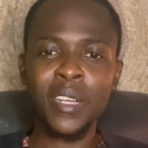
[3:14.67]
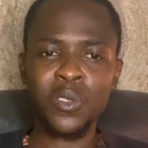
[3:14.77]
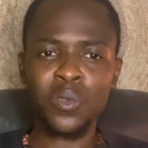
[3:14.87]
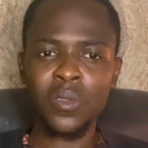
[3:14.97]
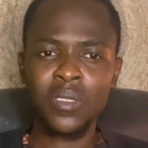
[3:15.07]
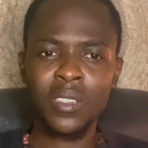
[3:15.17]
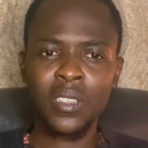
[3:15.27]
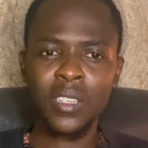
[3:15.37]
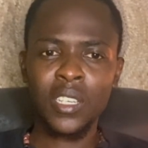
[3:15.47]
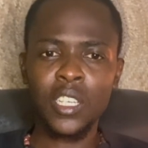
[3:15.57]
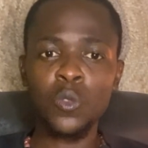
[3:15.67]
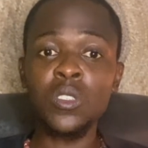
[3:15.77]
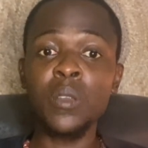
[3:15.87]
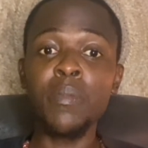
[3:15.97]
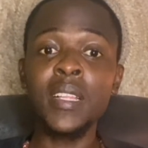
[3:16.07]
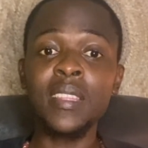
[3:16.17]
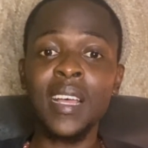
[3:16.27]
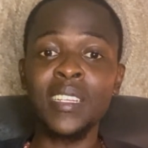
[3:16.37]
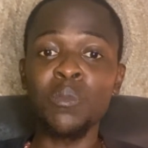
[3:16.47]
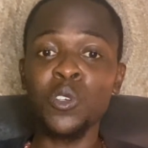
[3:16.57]
battle, it was a
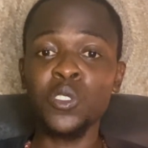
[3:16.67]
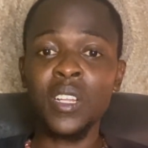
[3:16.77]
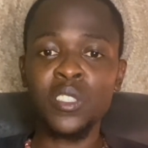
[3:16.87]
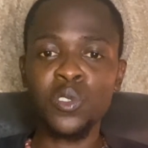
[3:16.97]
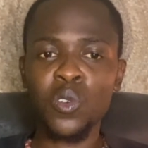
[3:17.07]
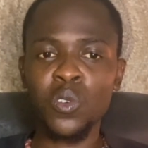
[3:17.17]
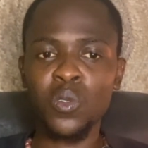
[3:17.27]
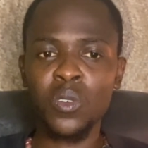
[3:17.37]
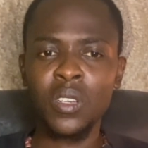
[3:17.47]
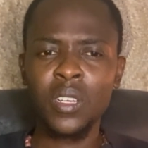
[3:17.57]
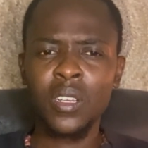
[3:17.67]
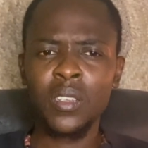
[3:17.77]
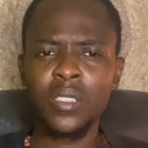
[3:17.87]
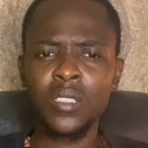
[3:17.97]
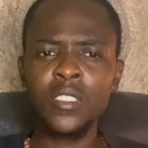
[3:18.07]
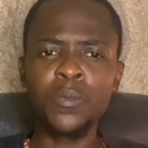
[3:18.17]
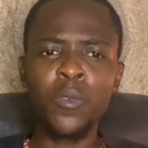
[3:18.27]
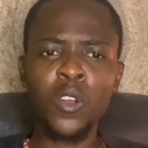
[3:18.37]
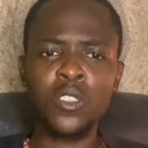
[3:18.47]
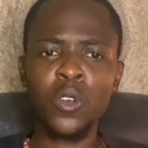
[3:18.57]
mental and emotional struggle. These
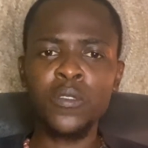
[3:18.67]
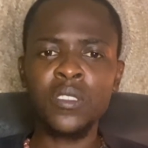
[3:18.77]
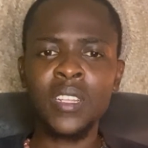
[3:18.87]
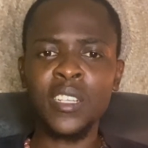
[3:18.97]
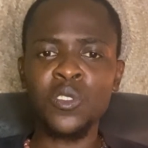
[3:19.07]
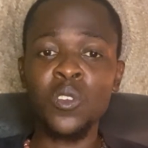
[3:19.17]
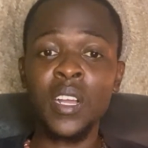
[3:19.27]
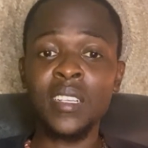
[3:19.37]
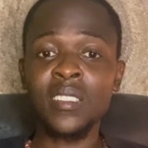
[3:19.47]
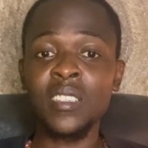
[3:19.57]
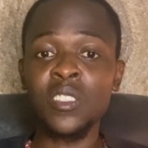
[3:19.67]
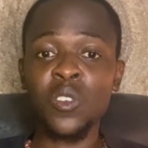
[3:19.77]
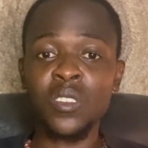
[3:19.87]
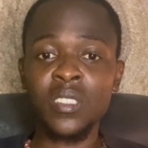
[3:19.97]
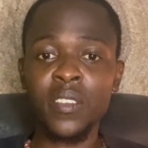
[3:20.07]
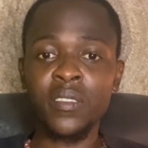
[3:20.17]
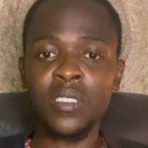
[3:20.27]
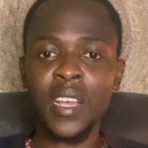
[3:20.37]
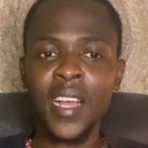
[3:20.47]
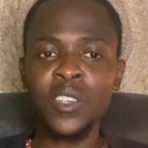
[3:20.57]
boys, often as young as 6 or
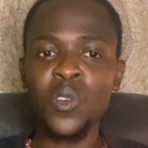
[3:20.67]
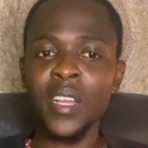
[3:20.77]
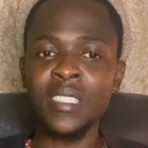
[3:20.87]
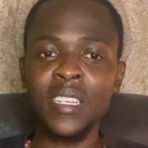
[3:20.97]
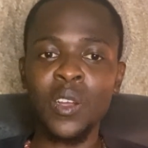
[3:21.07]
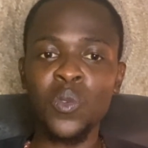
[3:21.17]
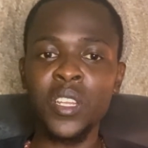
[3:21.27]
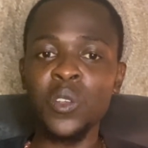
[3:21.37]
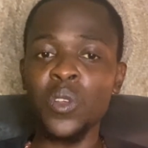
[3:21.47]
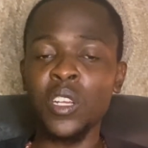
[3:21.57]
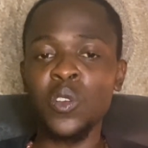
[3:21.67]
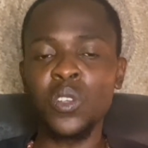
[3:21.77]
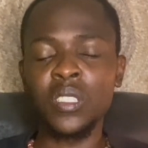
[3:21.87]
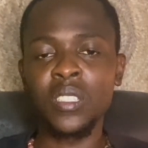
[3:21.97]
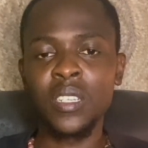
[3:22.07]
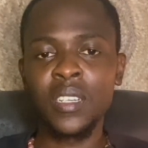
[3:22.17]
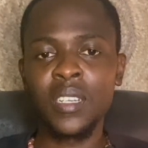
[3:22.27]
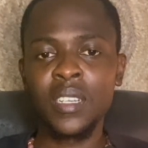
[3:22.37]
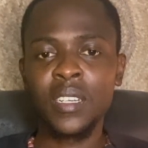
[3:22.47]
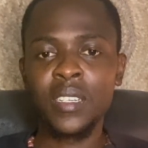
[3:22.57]
7, had no idea where they were going.
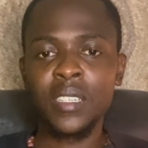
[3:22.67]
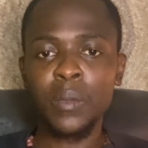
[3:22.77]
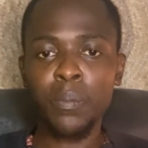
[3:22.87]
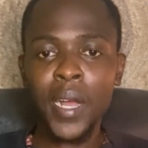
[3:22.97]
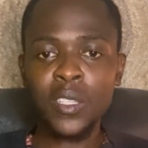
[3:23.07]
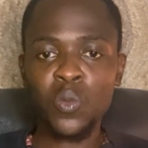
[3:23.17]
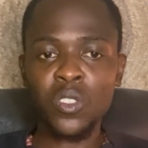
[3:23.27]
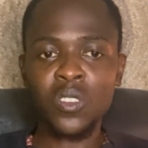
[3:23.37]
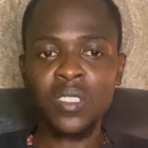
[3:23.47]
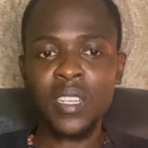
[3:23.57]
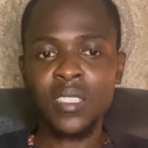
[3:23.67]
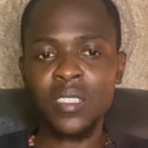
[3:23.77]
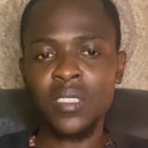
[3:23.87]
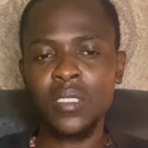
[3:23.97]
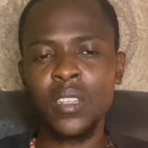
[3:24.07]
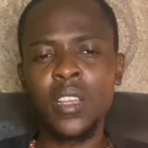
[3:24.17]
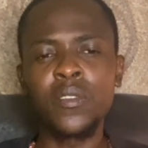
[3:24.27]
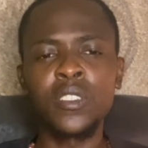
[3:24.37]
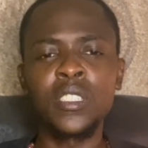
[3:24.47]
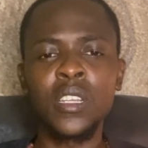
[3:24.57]
The path was uncertain.
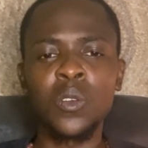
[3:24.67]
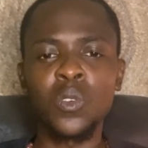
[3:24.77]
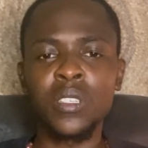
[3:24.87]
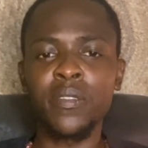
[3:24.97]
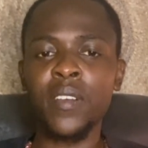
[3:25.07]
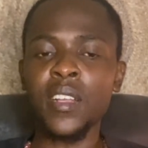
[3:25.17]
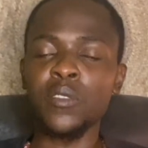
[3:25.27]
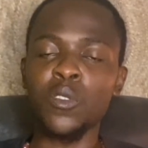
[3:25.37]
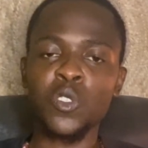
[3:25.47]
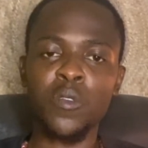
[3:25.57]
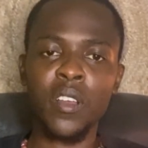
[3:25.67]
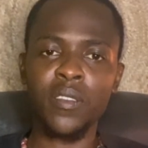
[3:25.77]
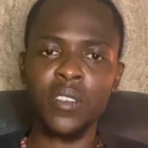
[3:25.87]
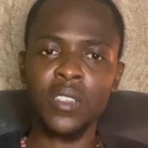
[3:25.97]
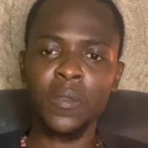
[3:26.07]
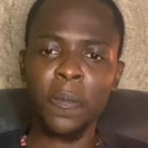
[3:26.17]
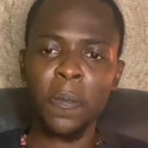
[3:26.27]
Every day was a fight for survival.